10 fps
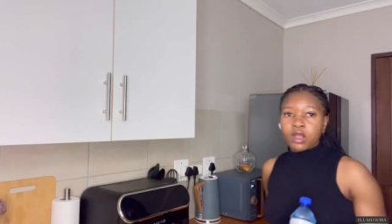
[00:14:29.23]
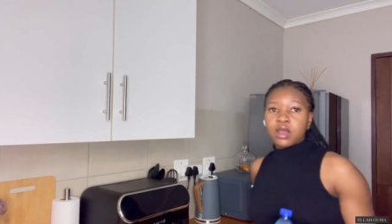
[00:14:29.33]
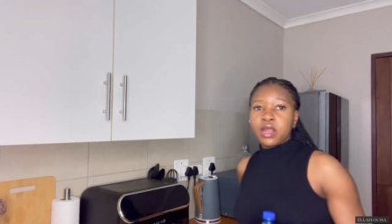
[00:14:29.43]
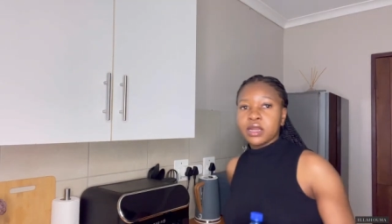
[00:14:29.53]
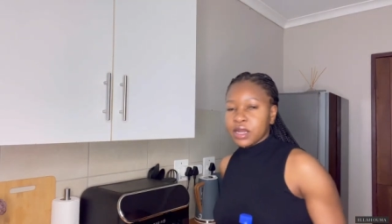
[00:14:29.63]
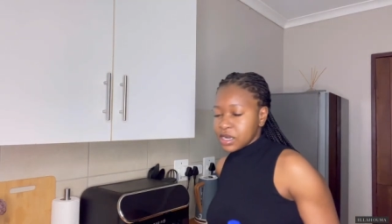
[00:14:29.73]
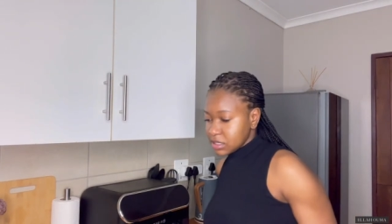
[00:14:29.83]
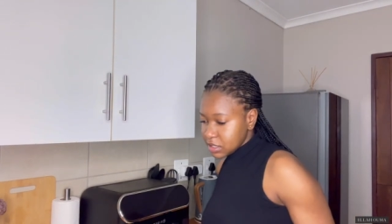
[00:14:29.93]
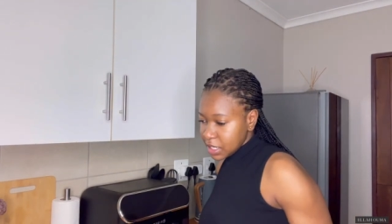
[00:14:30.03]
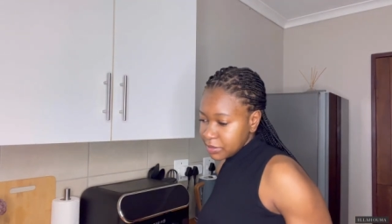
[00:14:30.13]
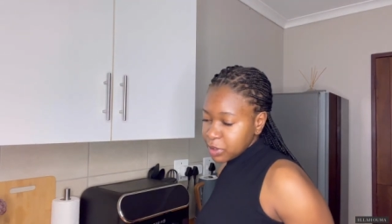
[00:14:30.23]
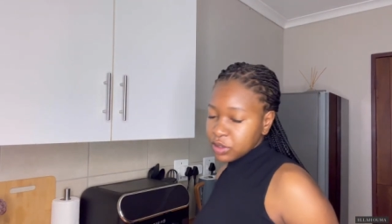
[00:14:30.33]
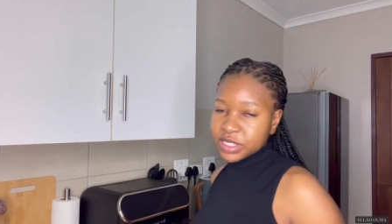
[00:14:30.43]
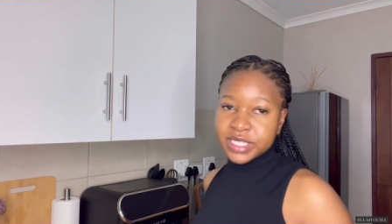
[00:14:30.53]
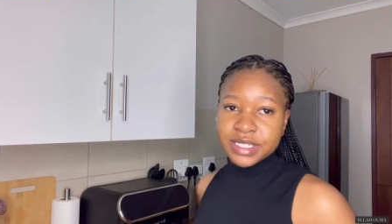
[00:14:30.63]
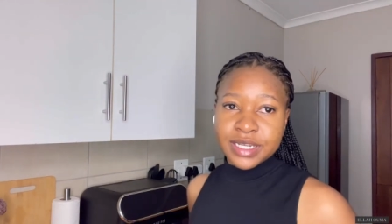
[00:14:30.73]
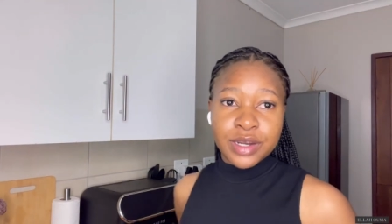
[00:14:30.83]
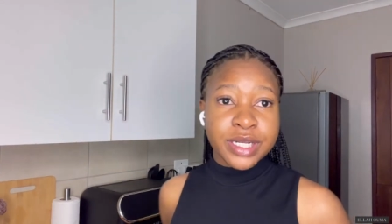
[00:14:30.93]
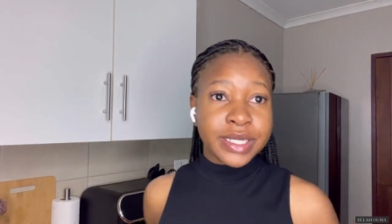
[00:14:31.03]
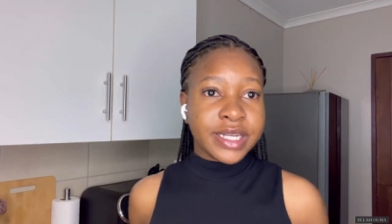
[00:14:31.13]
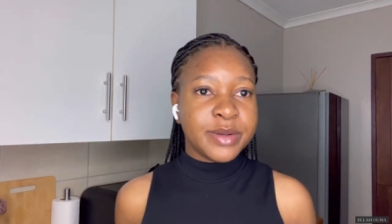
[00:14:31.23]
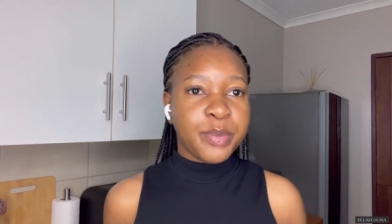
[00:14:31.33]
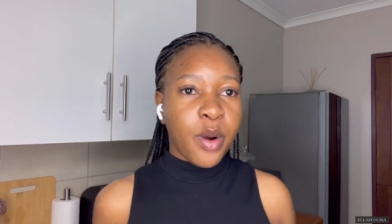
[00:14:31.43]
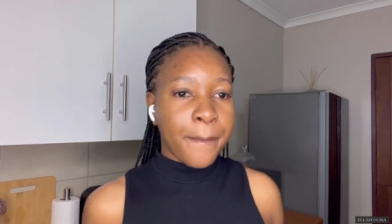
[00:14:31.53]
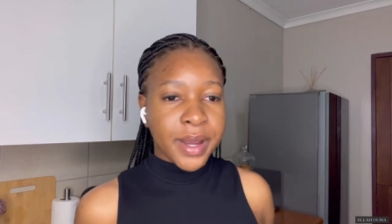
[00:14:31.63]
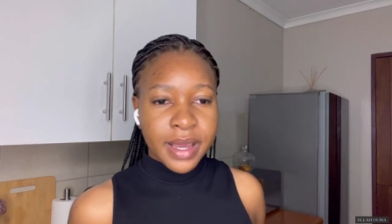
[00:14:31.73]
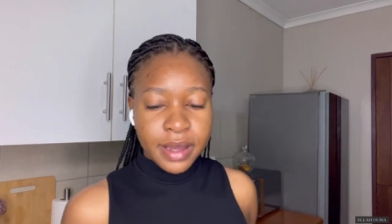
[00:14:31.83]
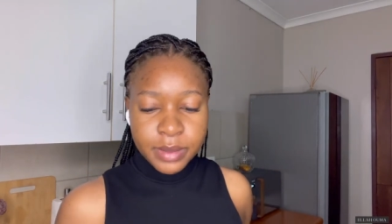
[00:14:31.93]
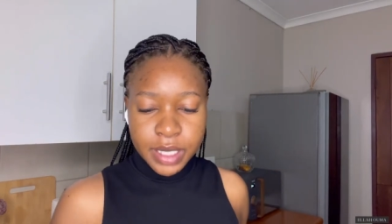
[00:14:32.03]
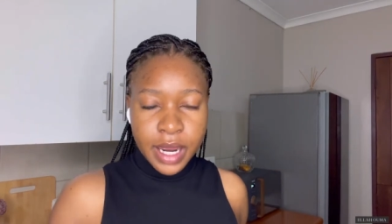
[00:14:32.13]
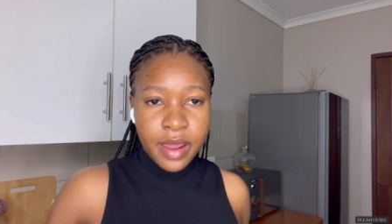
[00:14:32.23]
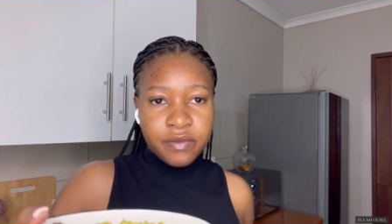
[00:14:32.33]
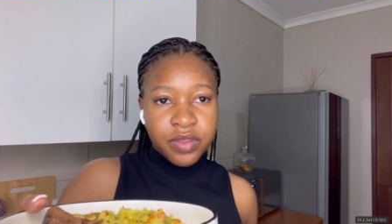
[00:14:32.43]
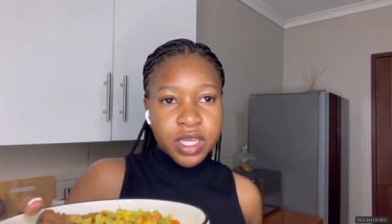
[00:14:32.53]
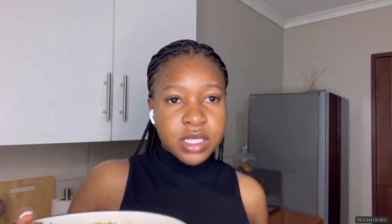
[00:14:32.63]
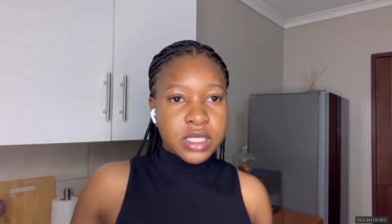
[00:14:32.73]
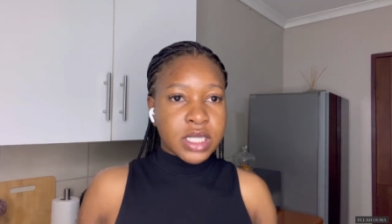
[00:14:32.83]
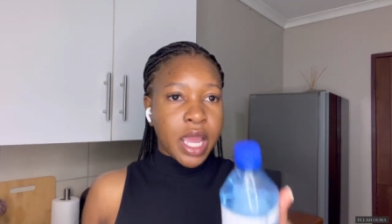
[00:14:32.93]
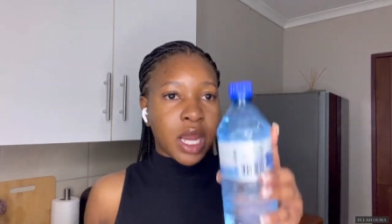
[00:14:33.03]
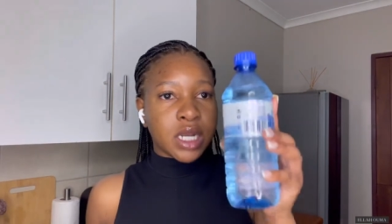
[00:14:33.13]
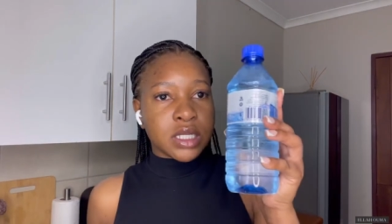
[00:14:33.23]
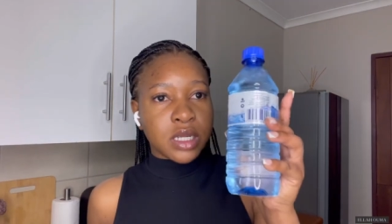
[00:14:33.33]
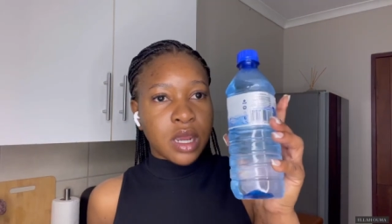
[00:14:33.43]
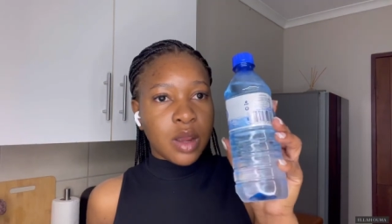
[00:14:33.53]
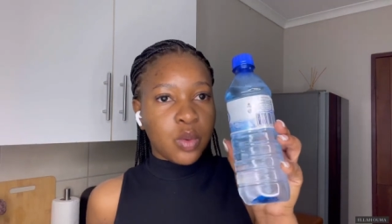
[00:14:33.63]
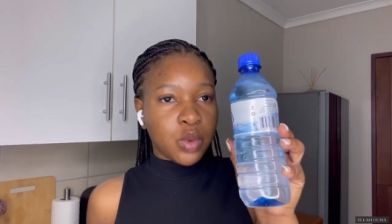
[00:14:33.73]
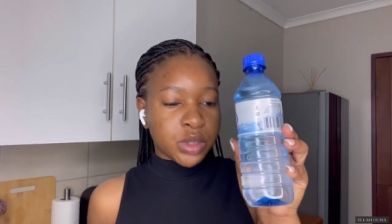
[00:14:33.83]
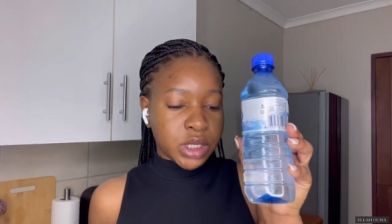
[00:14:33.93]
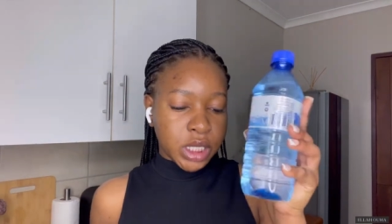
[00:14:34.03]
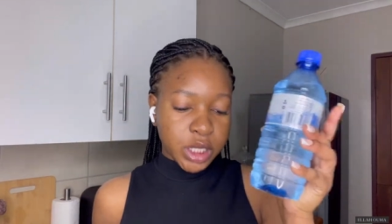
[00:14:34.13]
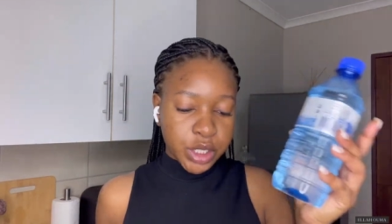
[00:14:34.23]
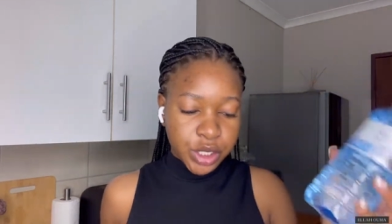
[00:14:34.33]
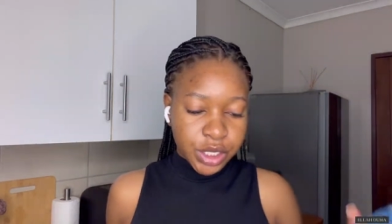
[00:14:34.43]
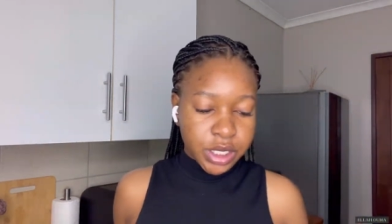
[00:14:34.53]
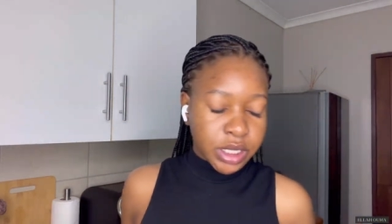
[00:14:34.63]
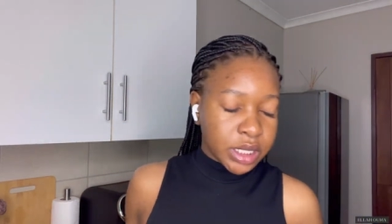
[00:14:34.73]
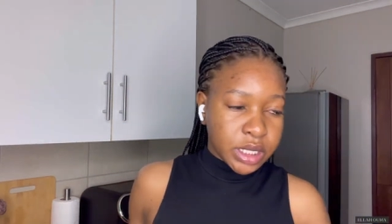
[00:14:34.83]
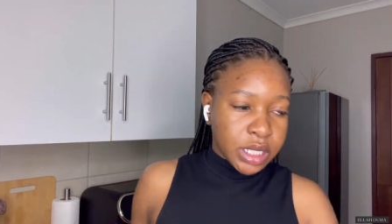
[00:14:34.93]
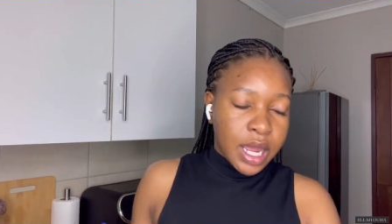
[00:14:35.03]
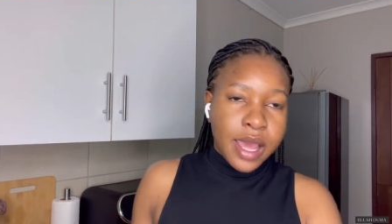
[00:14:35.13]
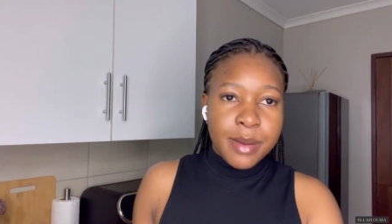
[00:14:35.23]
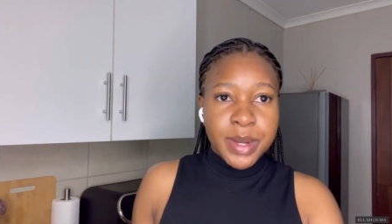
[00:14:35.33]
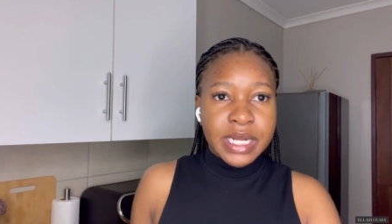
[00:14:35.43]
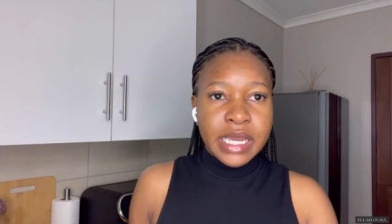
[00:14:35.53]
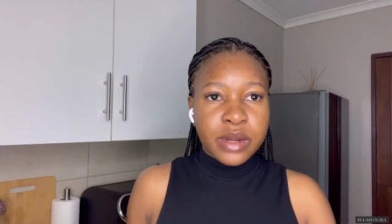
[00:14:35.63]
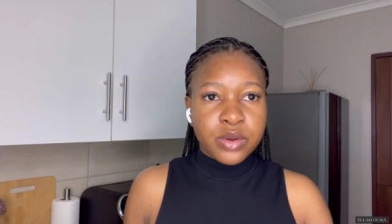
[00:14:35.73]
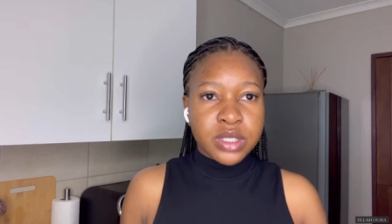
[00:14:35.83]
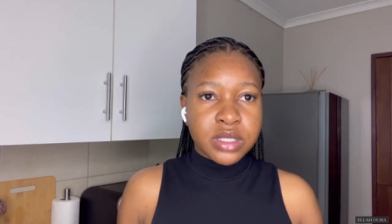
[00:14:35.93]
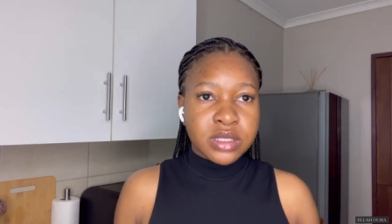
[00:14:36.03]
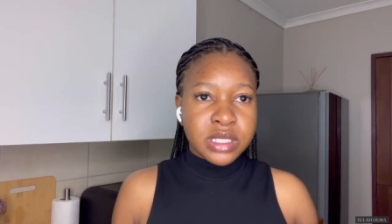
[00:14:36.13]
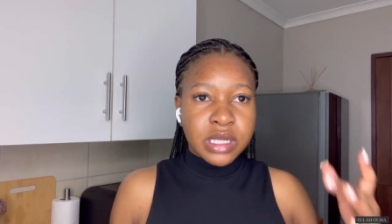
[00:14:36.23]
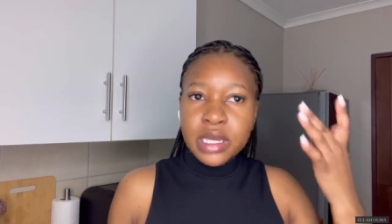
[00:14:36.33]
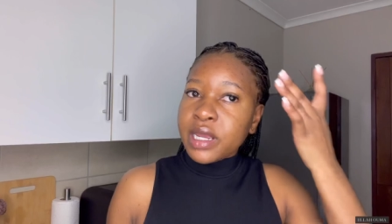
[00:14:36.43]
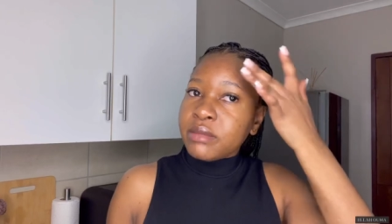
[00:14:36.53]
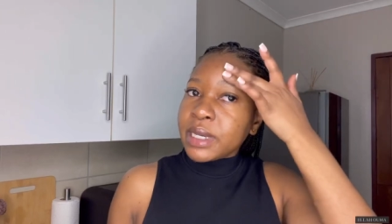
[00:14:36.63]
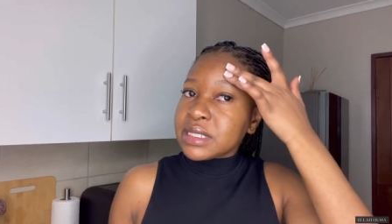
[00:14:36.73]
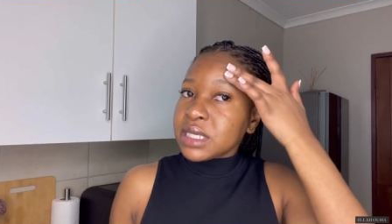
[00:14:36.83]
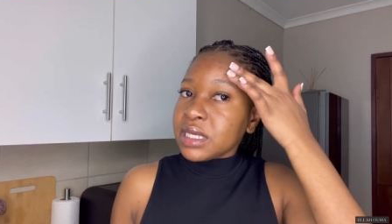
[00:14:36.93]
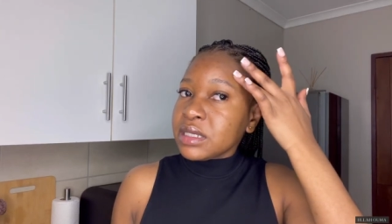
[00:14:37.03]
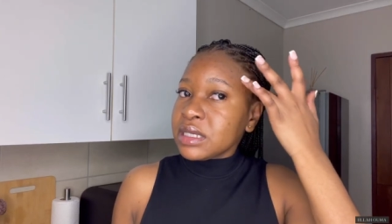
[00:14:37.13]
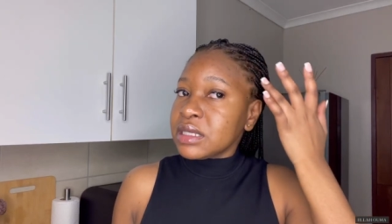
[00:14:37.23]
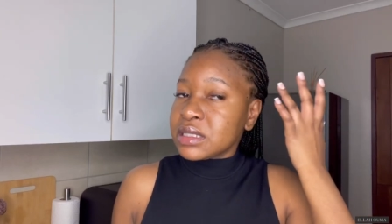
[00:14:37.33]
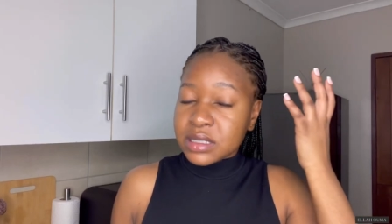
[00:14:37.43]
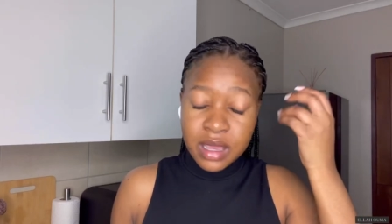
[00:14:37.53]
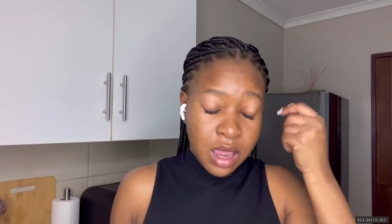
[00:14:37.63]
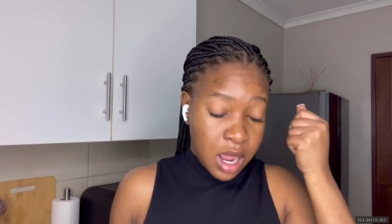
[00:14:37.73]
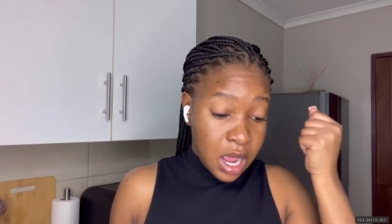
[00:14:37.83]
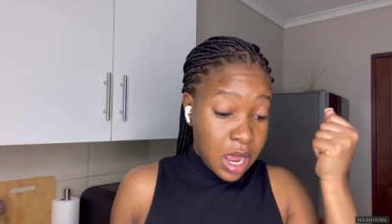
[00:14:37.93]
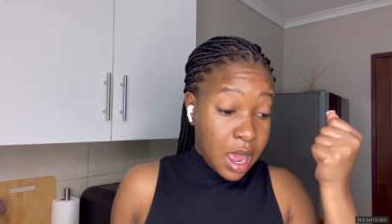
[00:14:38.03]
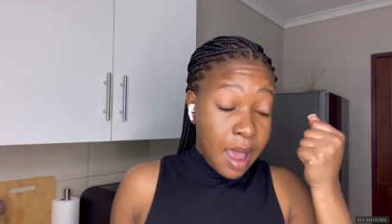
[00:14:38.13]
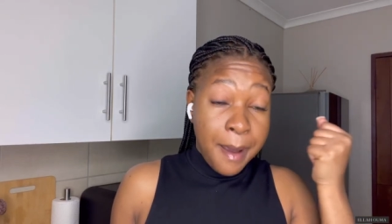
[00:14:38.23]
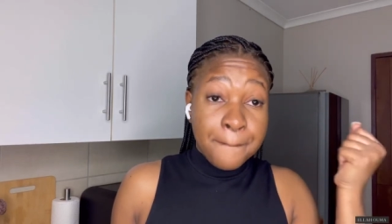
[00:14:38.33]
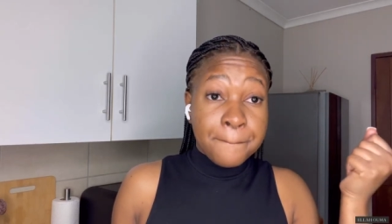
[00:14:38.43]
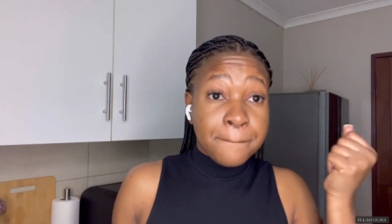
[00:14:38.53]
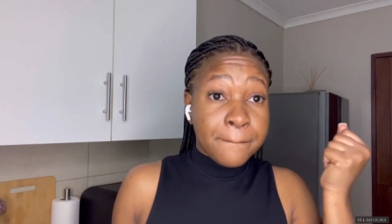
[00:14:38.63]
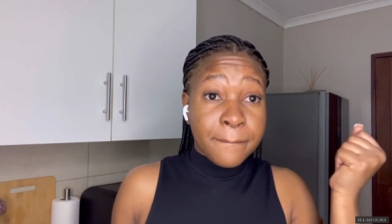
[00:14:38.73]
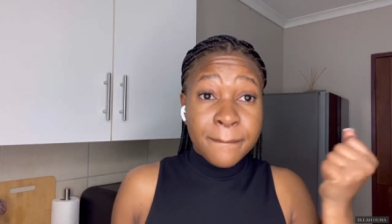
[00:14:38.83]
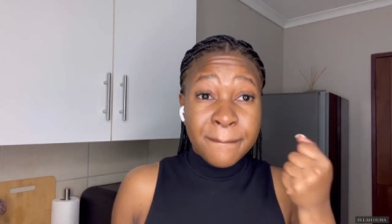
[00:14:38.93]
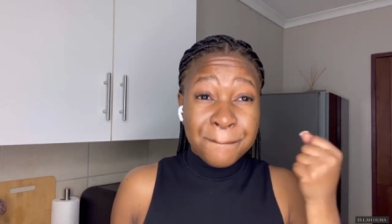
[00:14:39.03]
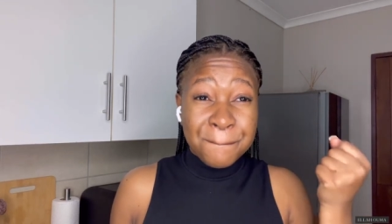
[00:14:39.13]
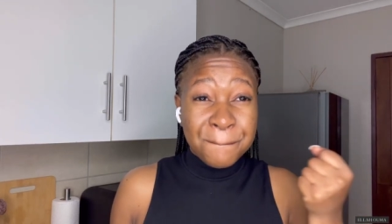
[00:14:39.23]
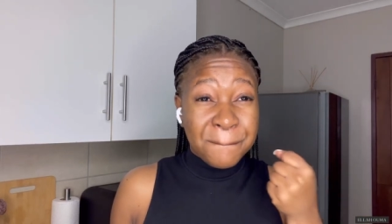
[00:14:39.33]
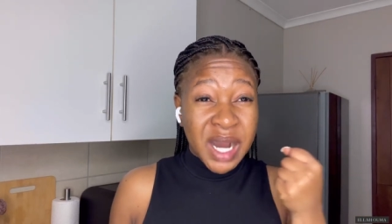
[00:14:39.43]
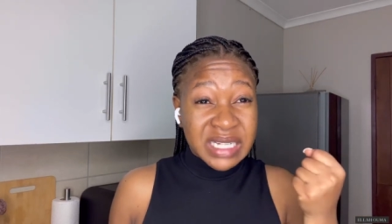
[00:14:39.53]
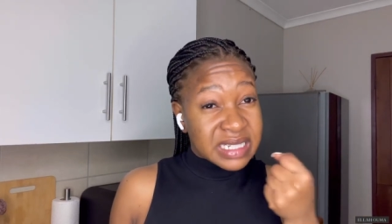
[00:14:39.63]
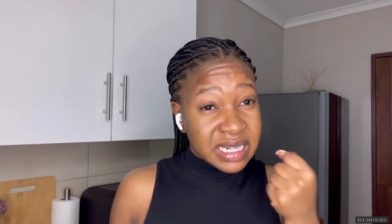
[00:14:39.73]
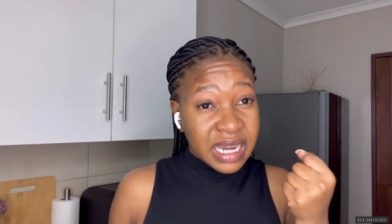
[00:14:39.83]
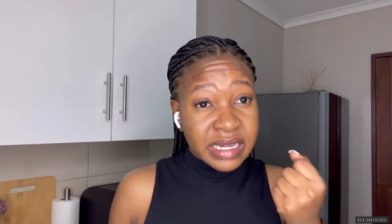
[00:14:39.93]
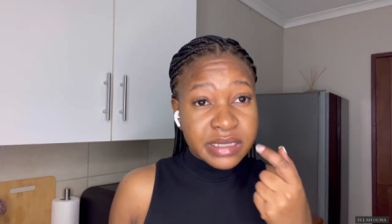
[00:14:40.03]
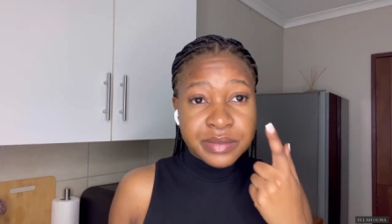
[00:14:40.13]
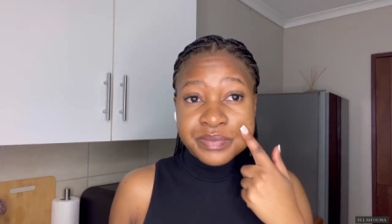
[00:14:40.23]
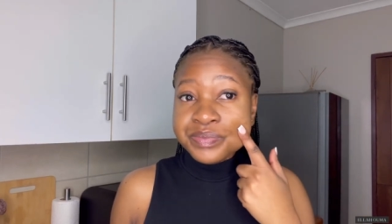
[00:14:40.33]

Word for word: Alright guys, let me go sit down and eat proper. I'm gonna have this and water. I barely had water today and my skin is much tired.